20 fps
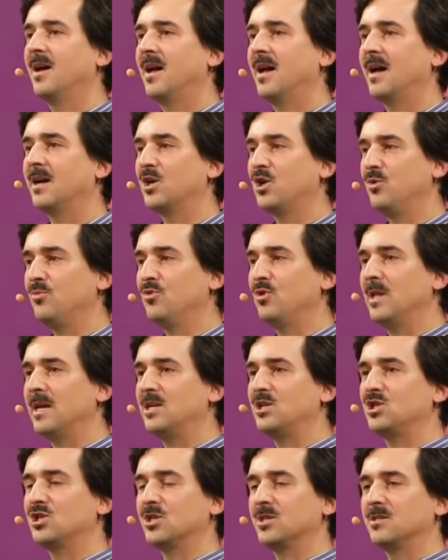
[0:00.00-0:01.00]

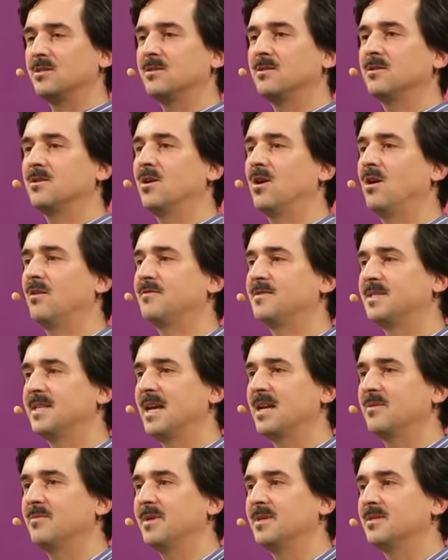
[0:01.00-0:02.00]
accumulation of
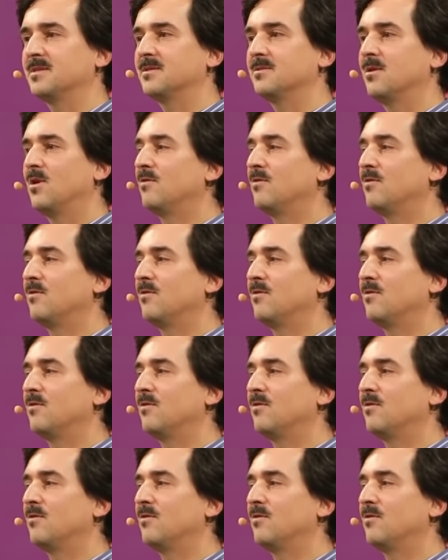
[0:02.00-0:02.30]
sediment.